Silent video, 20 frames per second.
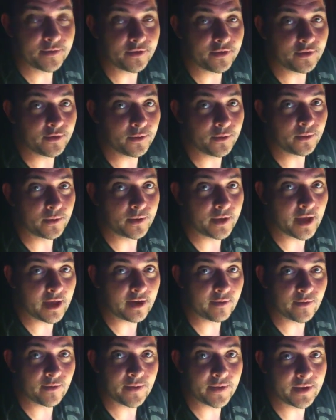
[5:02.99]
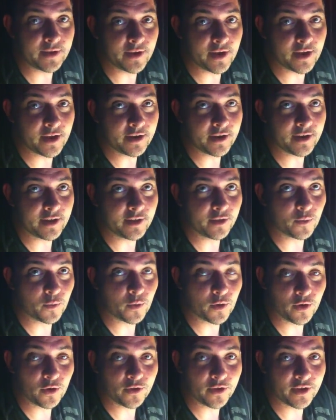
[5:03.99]
to get everything done in the
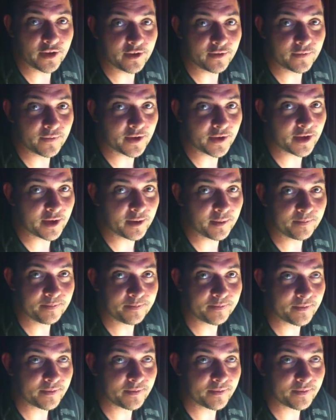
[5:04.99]
world of